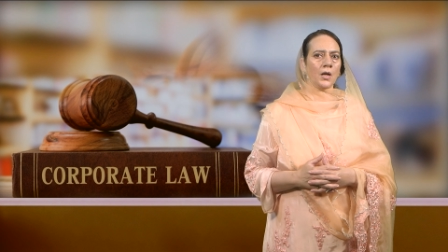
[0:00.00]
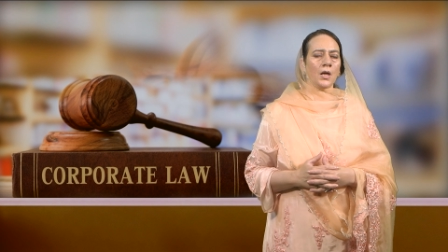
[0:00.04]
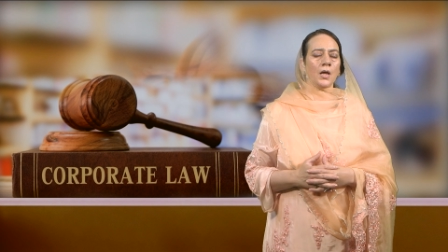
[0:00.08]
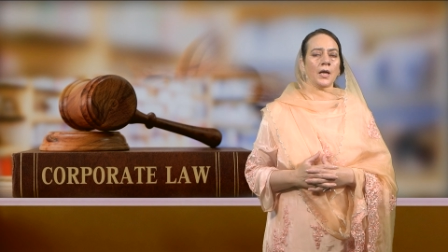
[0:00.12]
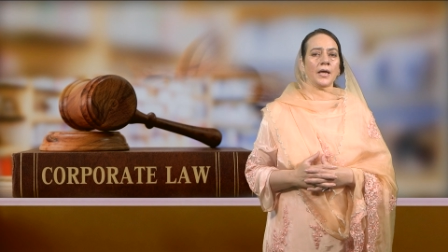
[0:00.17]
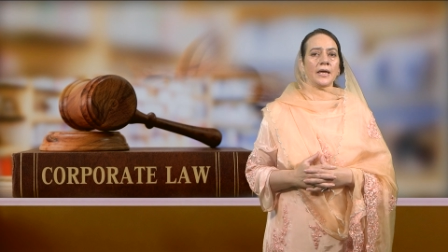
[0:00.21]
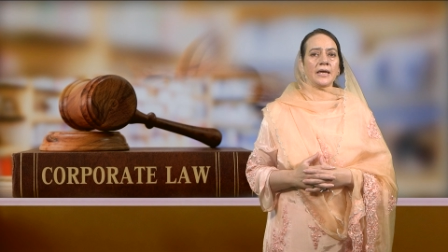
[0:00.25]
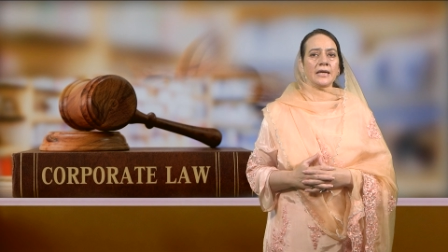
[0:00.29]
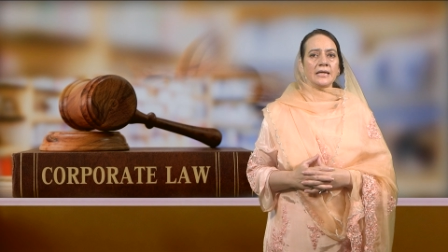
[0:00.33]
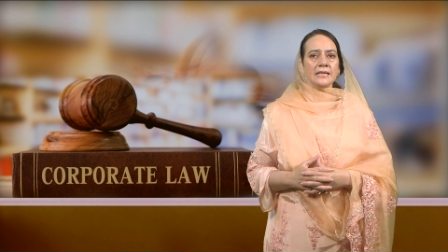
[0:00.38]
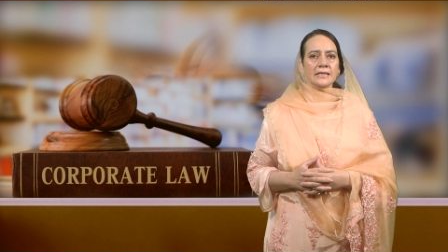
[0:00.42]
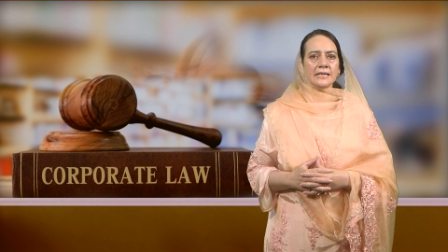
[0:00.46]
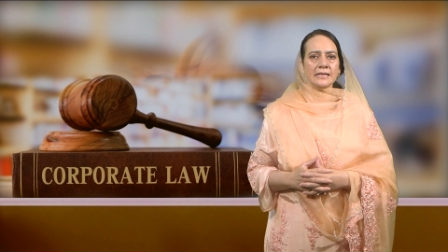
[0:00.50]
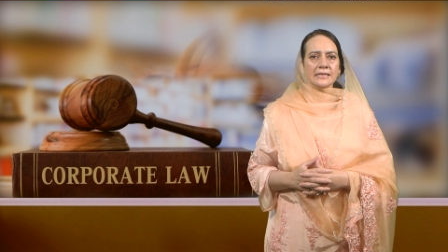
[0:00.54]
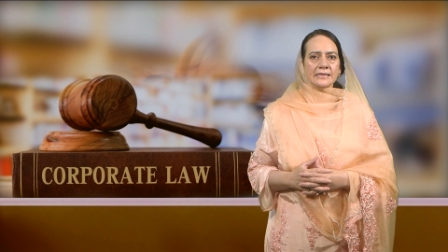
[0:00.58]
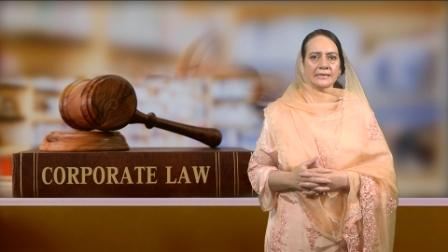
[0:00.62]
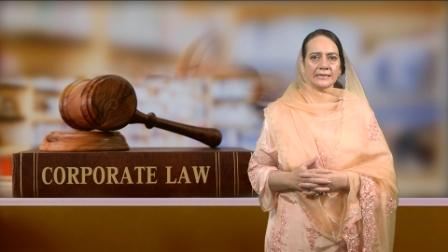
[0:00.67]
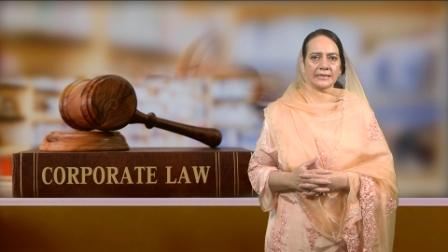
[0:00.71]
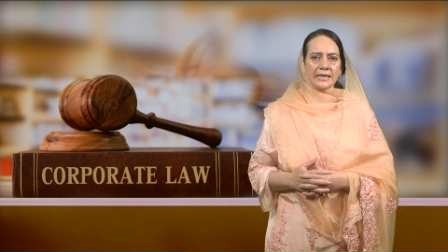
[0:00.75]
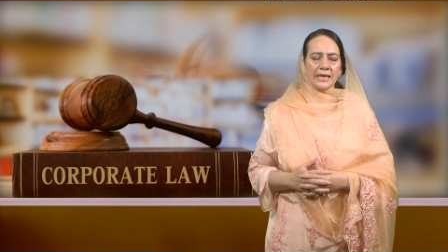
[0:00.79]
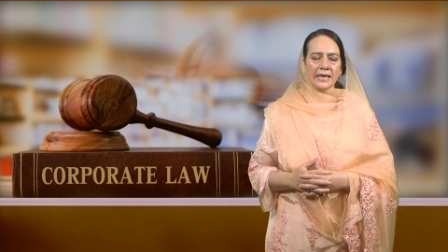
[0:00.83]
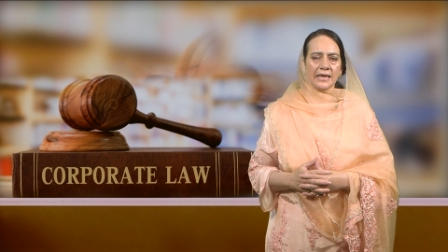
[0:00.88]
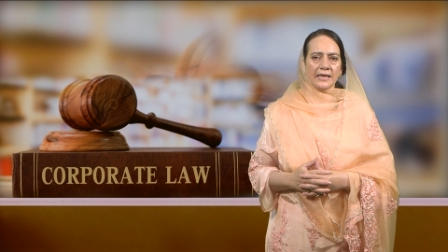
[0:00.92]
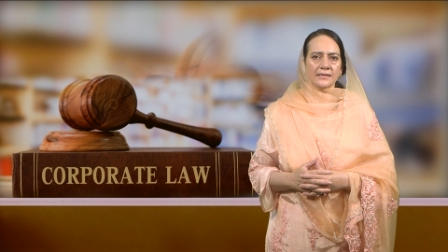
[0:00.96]
In this
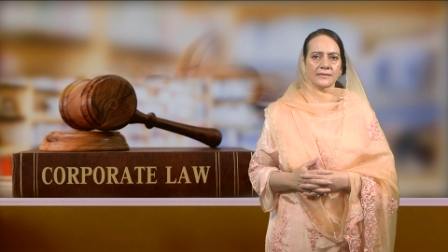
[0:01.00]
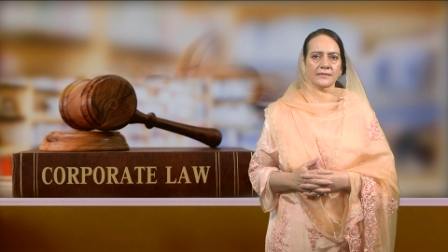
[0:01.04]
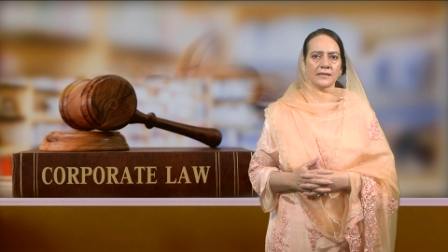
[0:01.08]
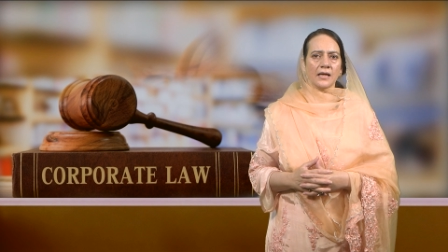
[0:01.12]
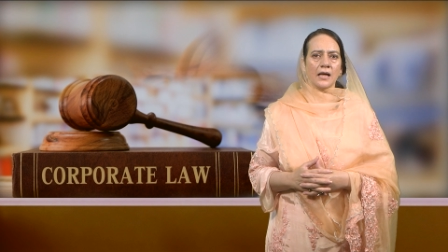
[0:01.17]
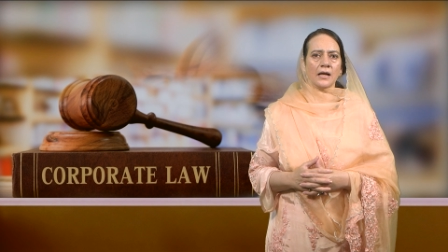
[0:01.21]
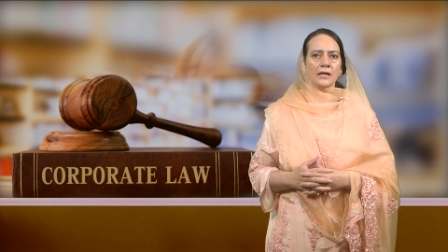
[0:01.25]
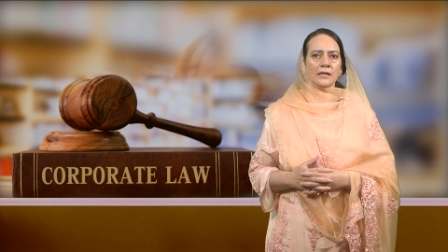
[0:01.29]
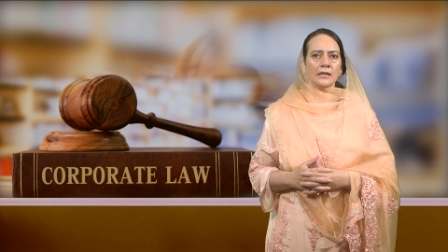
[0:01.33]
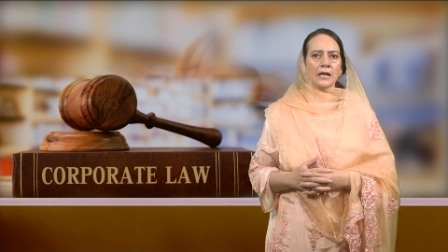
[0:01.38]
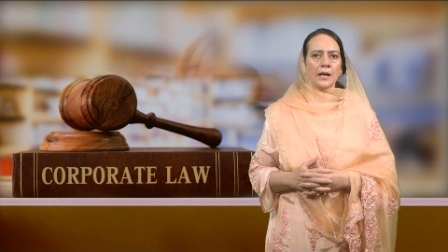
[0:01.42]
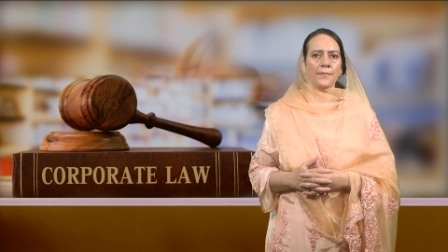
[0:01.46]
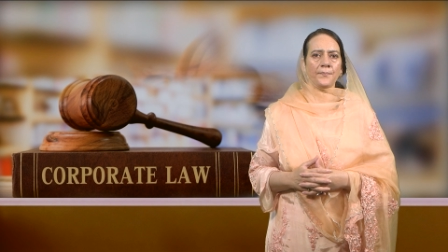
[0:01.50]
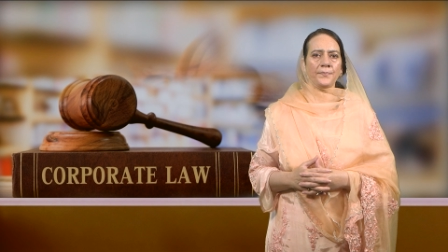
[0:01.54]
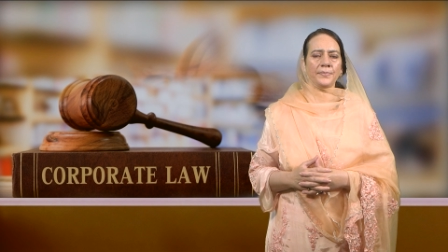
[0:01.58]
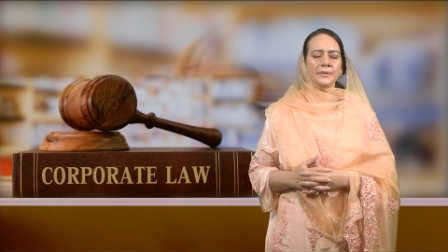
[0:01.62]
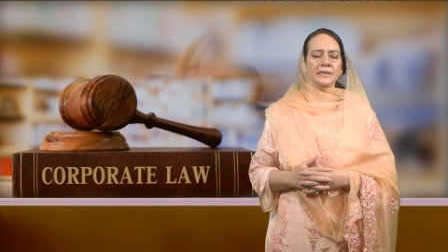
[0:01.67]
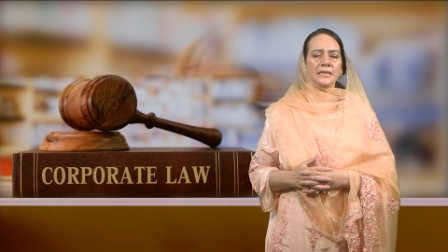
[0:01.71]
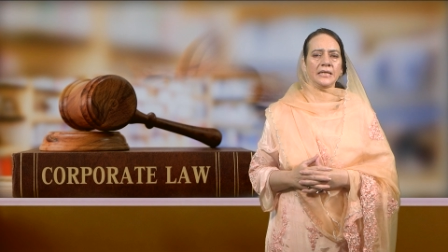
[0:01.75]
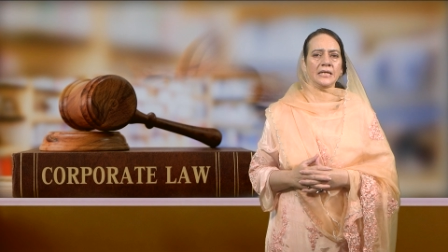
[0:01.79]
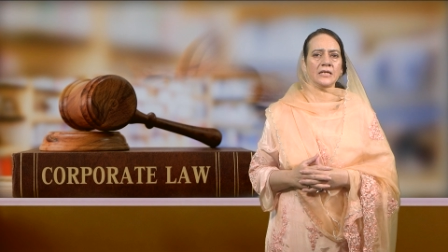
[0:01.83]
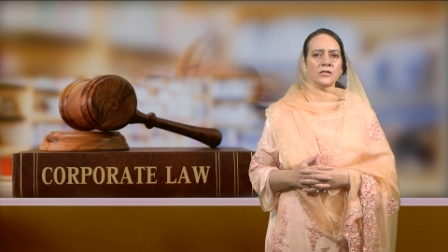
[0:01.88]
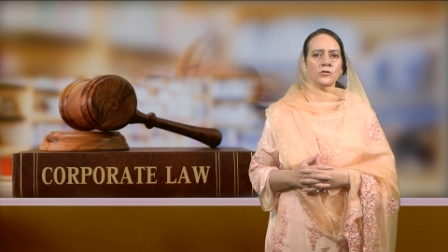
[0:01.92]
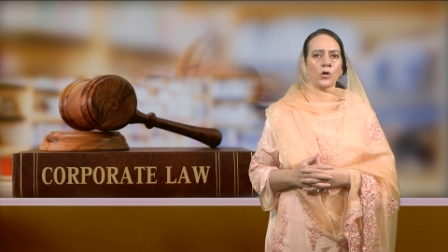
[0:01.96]
case, a
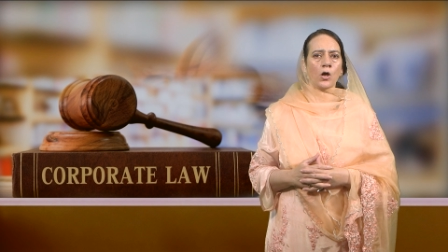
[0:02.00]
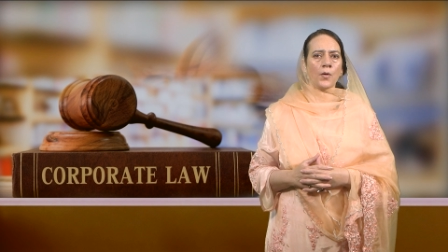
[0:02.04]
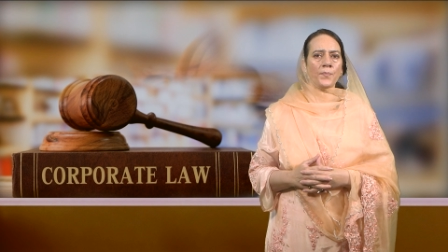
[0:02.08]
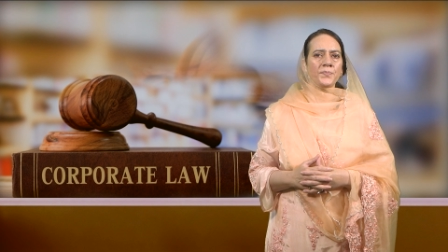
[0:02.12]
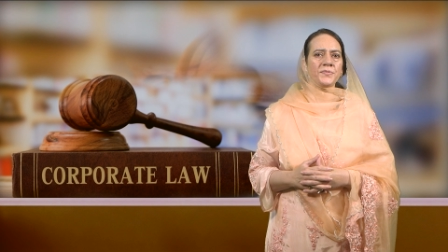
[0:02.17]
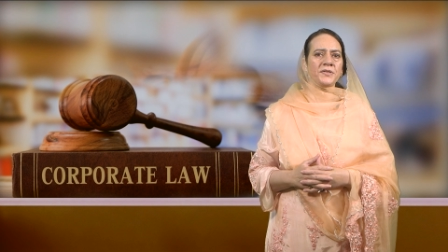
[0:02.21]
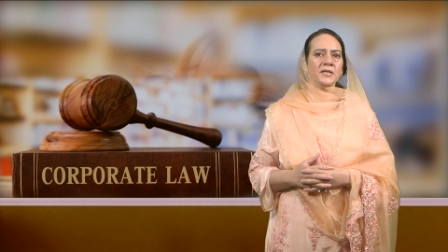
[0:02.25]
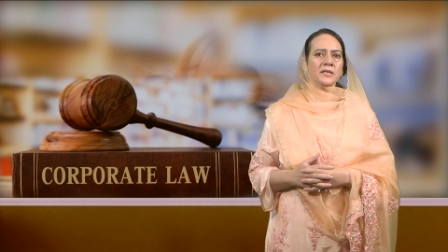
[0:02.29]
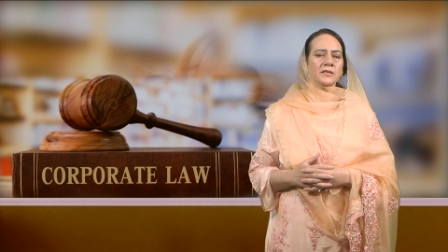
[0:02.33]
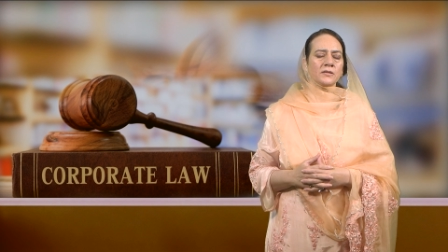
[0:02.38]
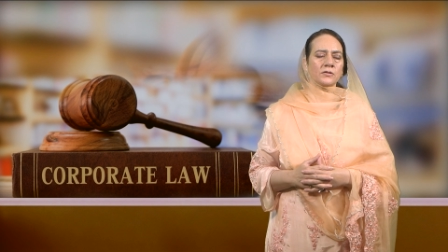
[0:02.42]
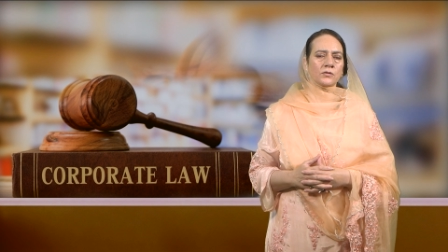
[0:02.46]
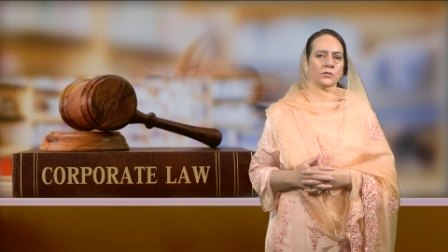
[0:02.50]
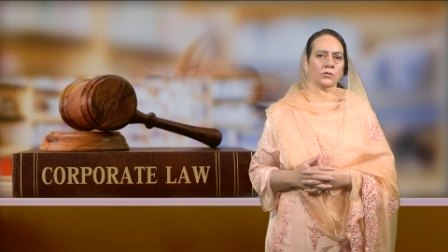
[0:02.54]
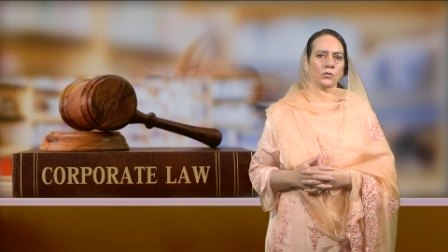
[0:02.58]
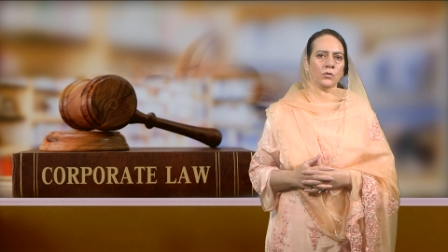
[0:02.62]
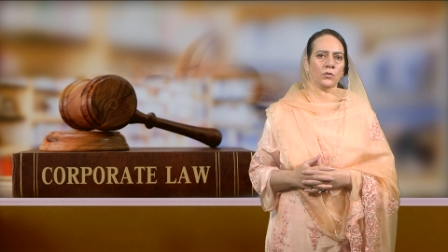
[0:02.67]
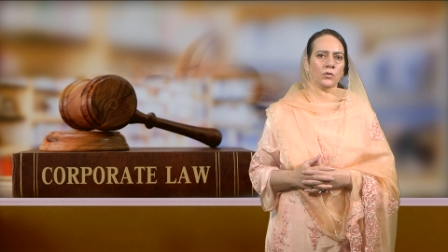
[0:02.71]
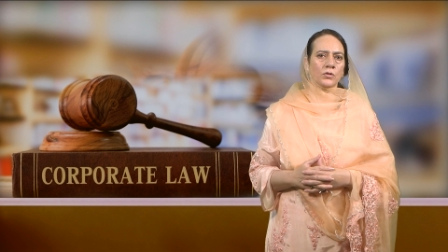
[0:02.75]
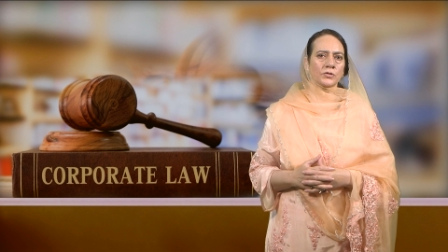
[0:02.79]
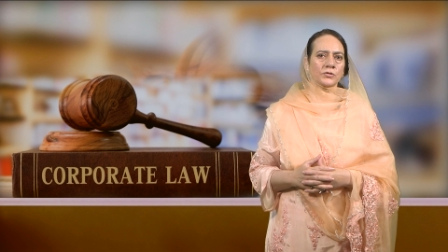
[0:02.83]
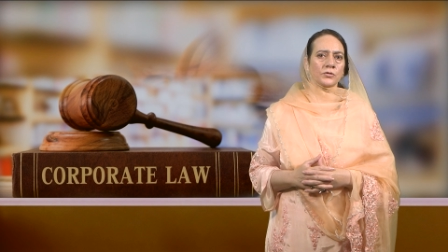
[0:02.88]
company's objects clause